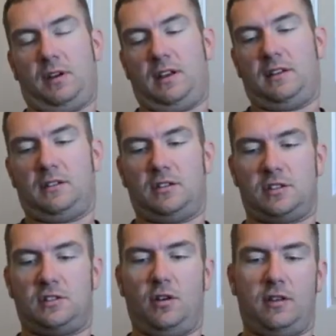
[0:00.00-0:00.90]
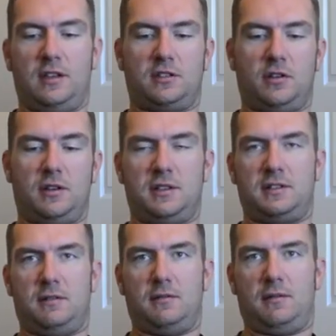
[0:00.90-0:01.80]
But just know that, you know,
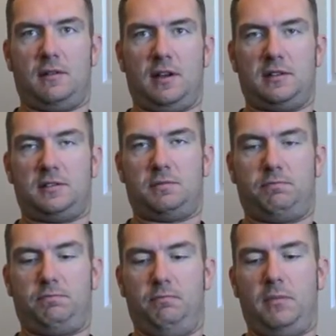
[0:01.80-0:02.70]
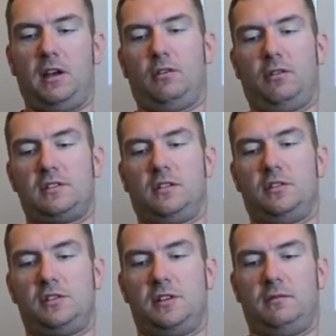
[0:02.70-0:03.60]
it's middle
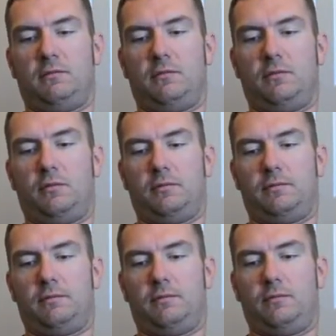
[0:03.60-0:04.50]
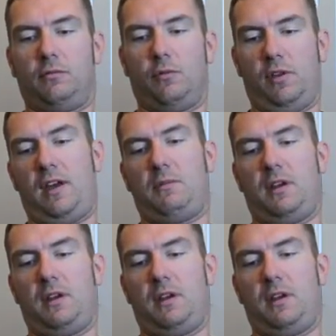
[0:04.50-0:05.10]
resolution with that